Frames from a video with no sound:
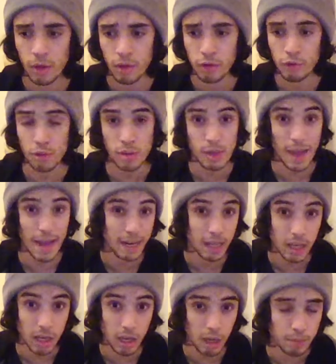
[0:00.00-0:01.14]
you're
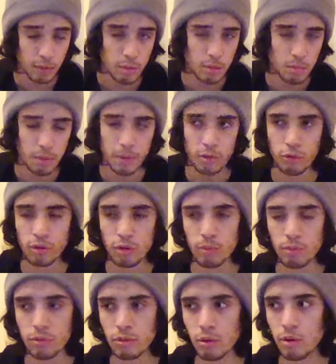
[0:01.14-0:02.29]
standing up doesn't mean that's where
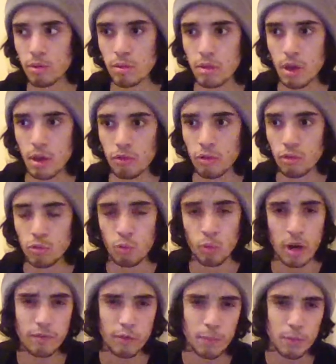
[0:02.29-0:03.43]
you are to stay.
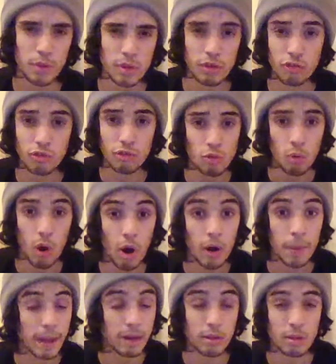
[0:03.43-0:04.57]
Whatever position you are,
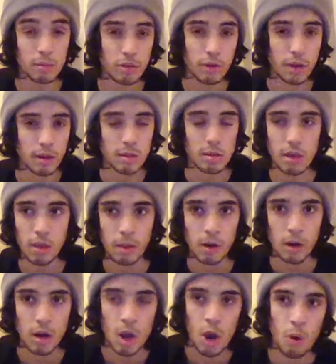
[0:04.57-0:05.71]
that doesn't mean you're gonna stay
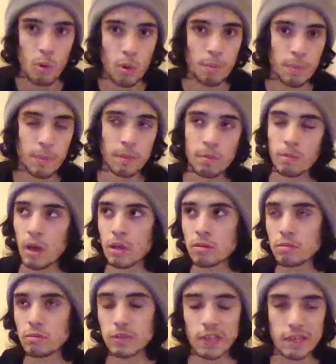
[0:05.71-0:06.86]
there. What
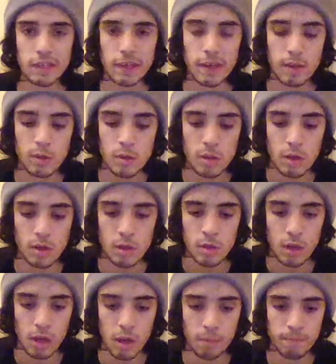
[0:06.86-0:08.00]
that dictates
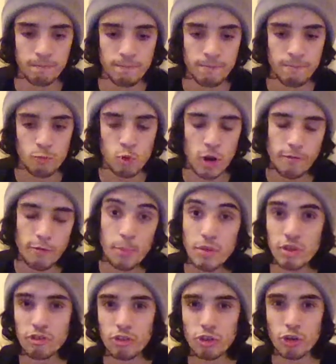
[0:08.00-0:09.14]
is whatever
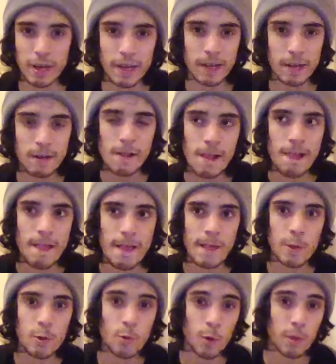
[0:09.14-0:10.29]
position you're in,
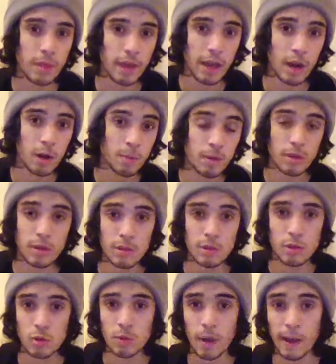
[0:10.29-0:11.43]
you are there because
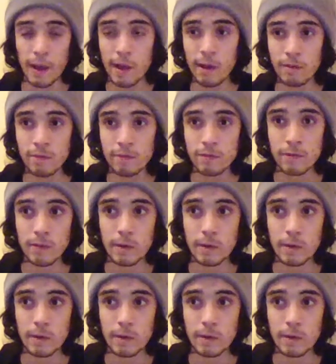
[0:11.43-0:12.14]
you have